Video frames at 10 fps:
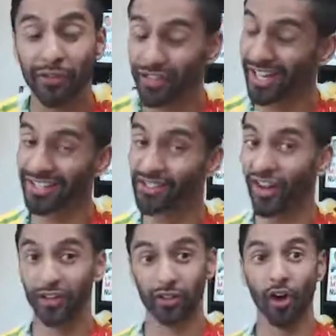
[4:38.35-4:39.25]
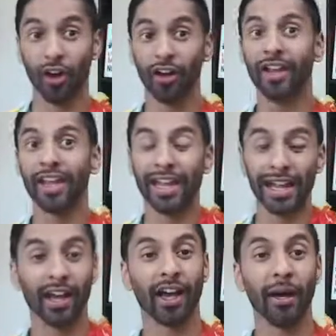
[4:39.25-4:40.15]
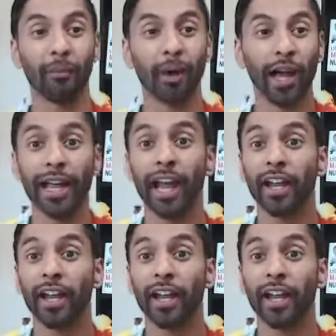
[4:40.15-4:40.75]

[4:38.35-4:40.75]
And if you get this right or wrong, again,